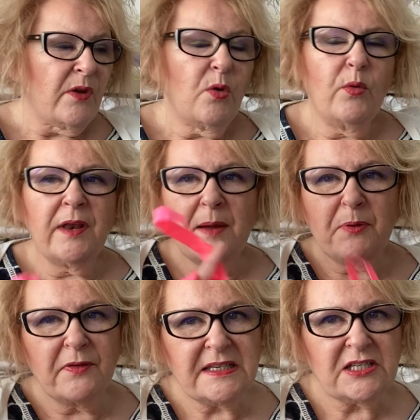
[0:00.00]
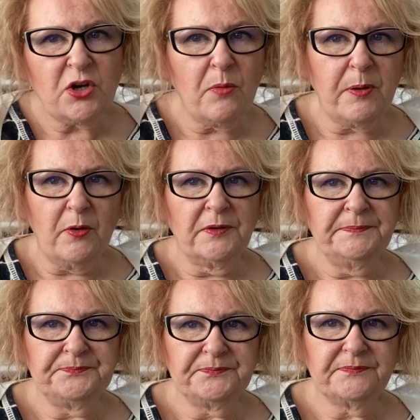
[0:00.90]
When I put this top on
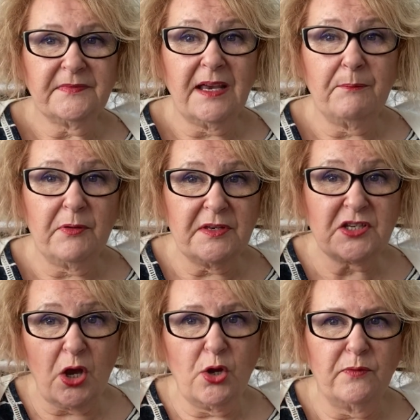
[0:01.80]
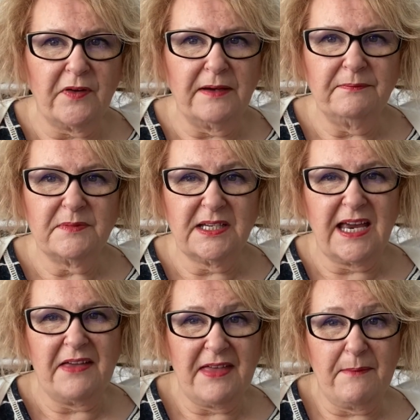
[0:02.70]
and put this over to
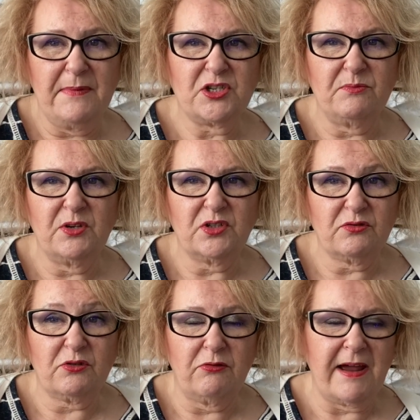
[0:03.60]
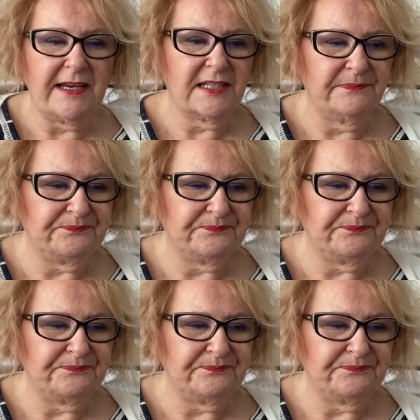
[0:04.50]
get that measurement correct,